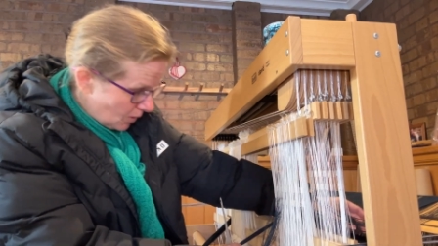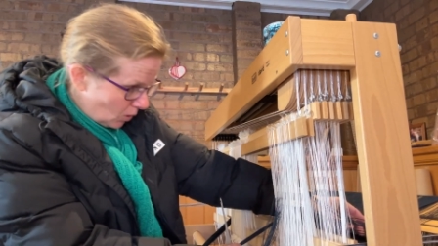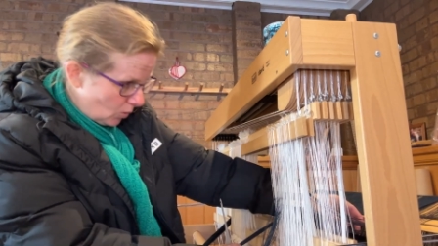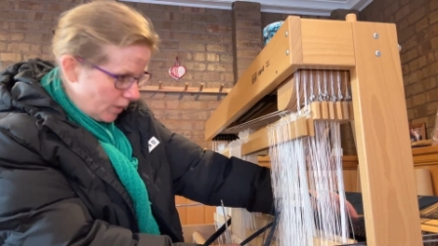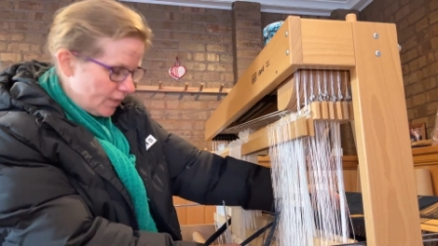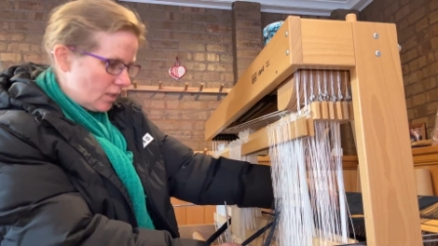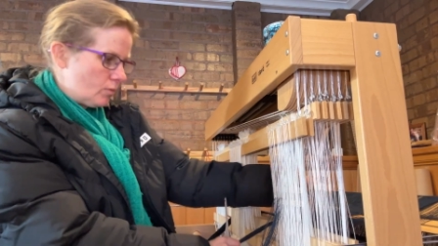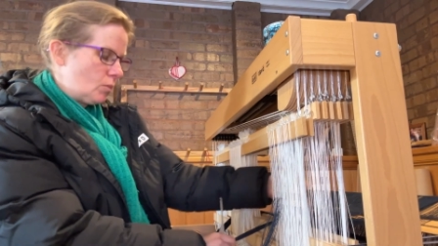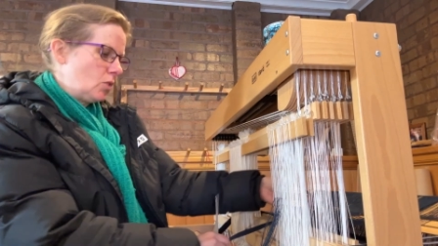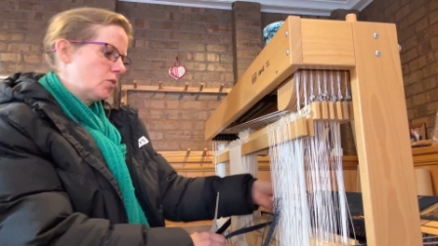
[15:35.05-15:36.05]
Always
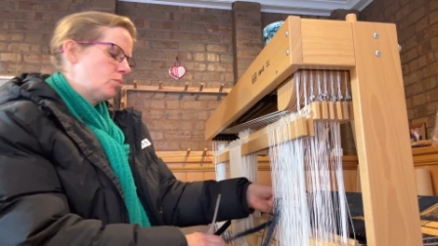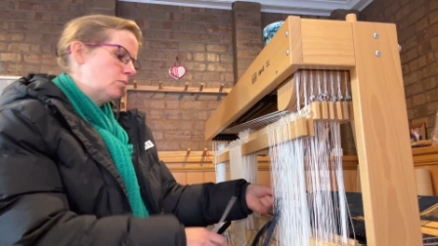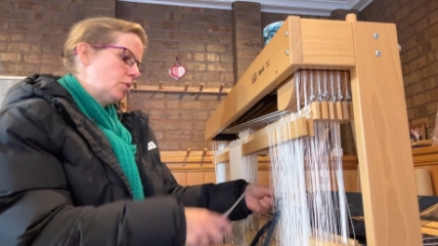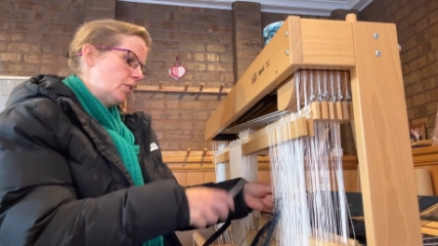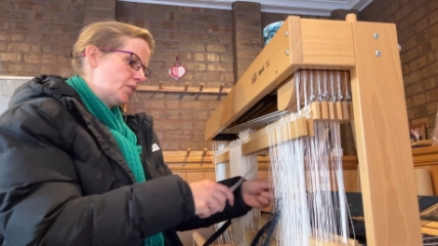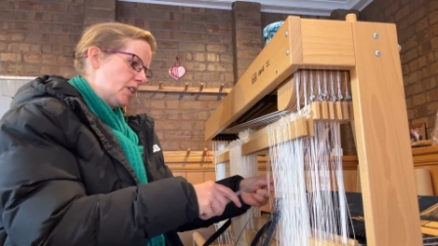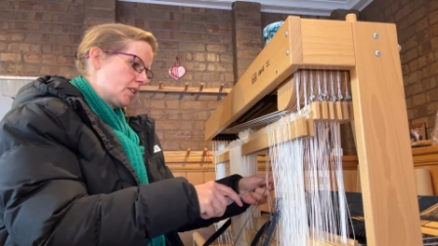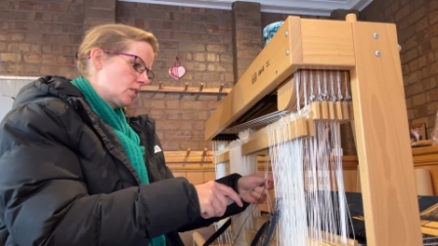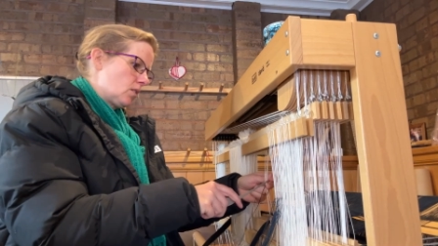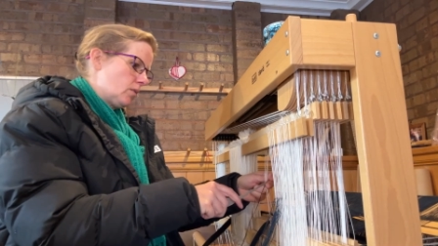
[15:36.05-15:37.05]
have multiple
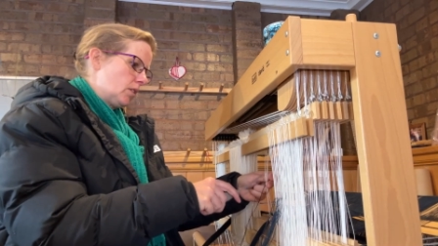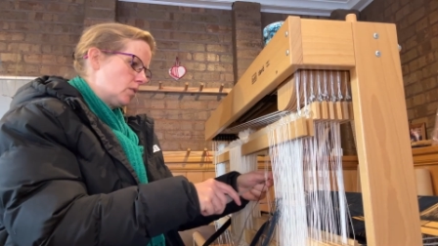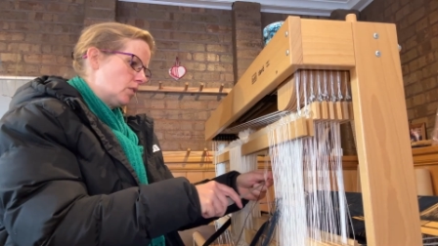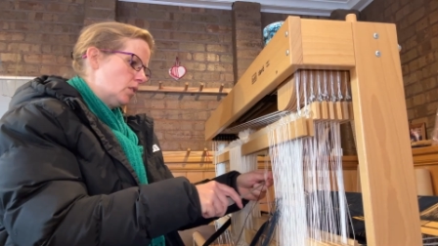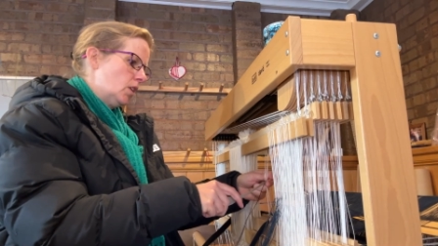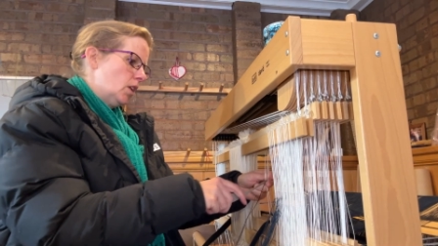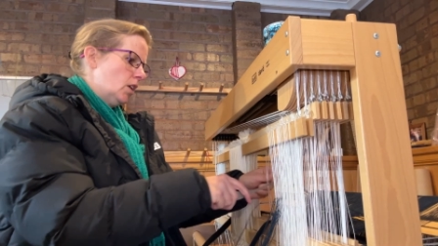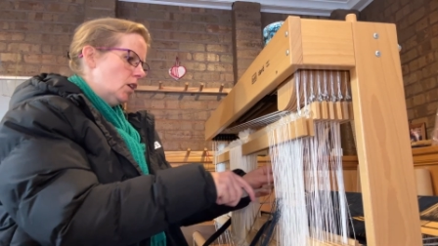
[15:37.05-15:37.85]
projects going on.